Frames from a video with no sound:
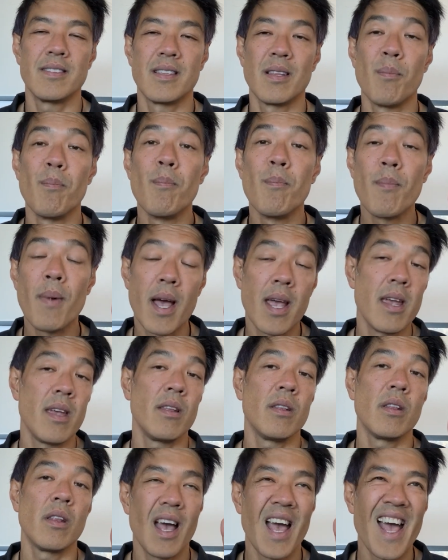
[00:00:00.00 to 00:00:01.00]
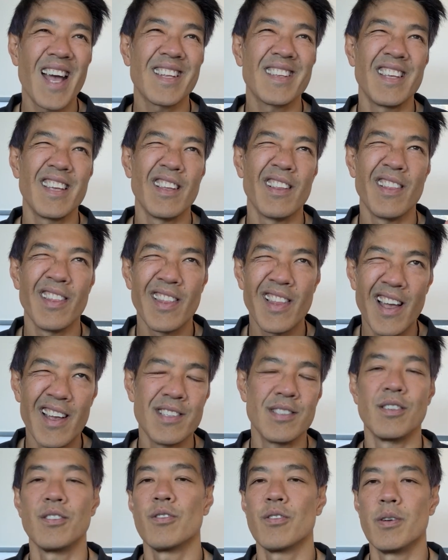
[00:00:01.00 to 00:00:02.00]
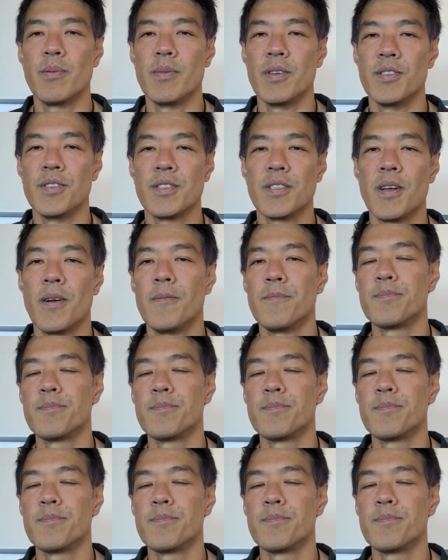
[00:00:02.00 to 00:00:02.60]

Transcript: the main acne laser treatments.